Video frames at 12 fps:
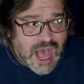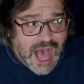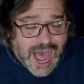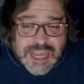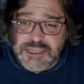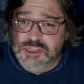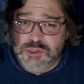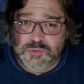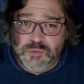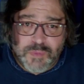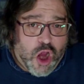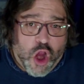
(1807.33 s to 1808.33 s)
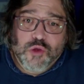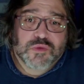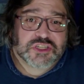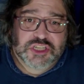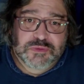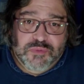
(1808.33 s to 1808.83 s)
My heart
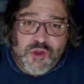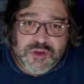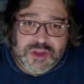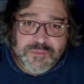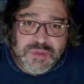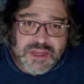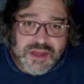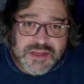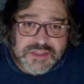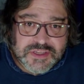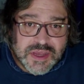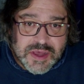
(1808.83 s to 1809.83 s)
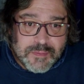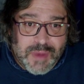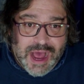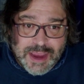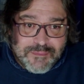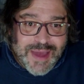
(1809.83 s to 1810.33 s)
was just broken because
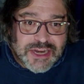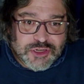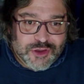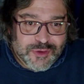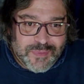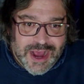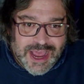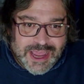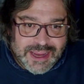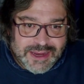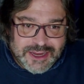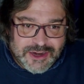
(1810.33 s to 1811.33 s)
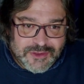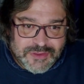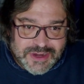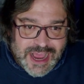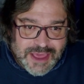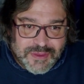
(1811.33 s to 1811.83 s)
my mentor,
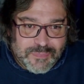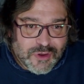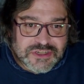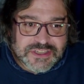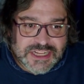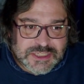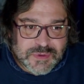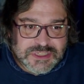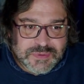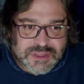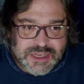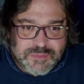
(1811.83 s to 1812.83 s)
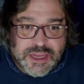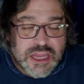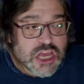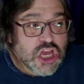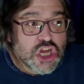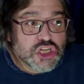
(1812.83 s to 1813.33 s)
the person that's supposed to be leading me,
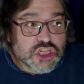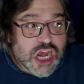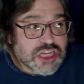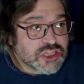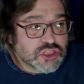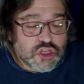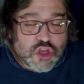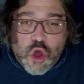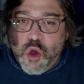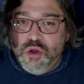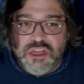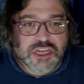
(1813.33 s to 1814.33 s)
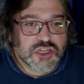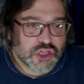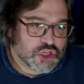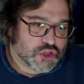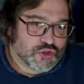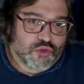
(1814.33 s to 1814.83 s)
just totally
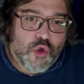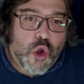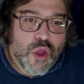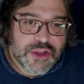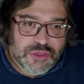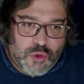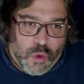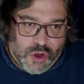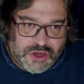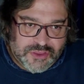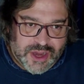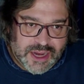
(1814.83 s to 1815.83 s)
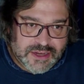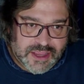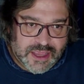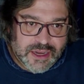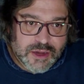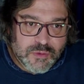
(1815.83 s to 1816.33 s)
destroyed the work that I
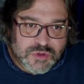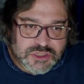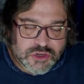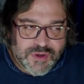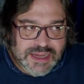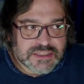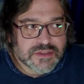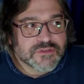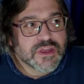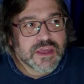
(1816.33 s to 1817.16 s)
did and was aggressive.